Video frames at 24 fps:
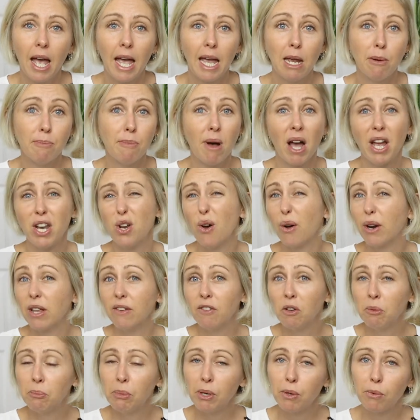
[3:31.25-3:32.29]
It might not
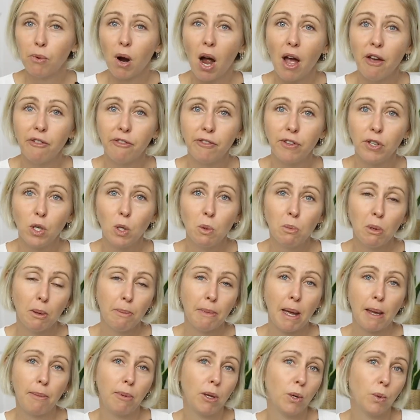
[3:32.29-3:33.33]
even be right for you, but
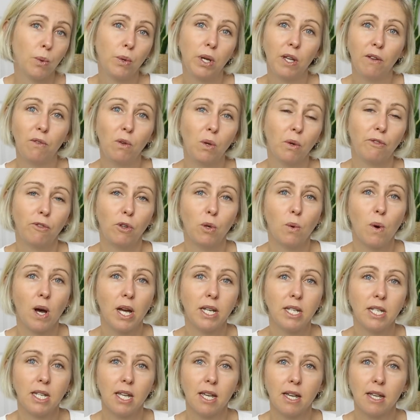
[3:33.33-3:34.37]
maybe it will give you a few
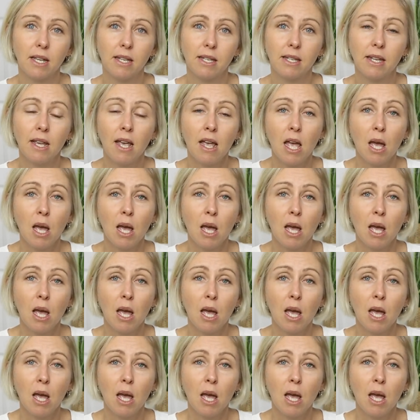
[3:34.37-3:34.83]
ideas.